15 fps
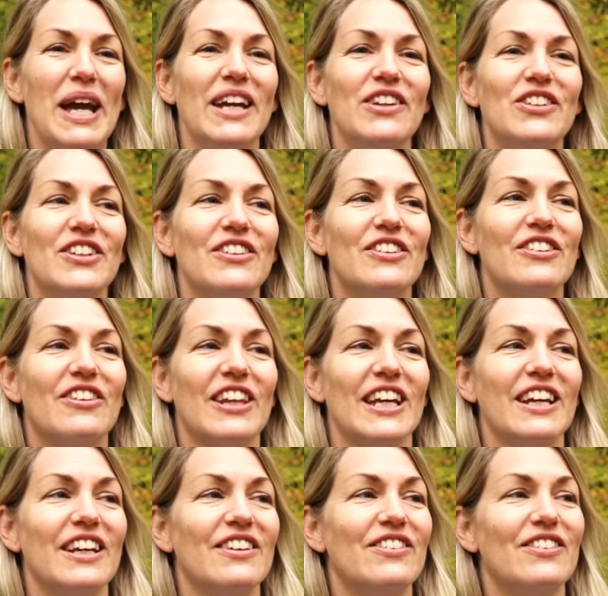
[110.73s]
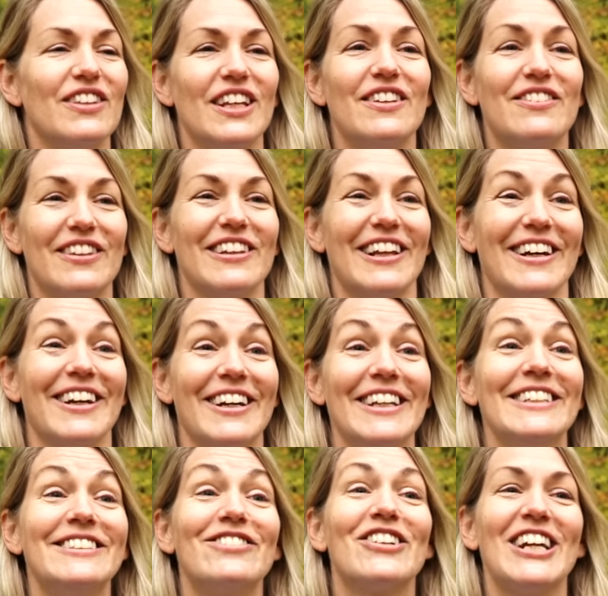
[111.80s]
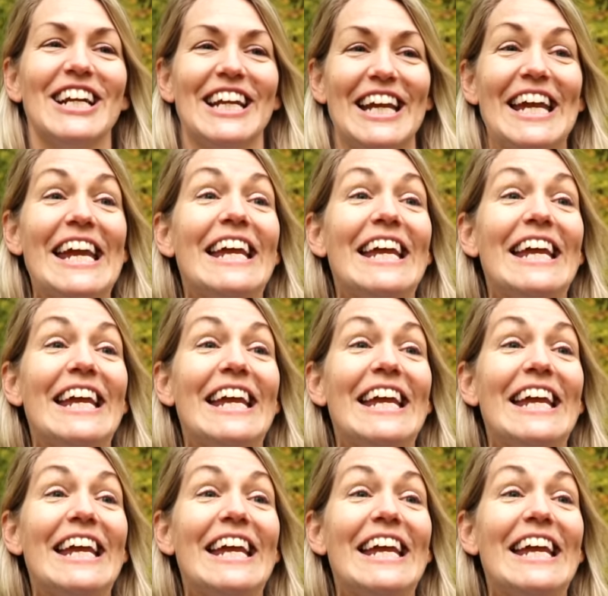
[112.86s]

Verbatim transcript: patience thing is it's like is really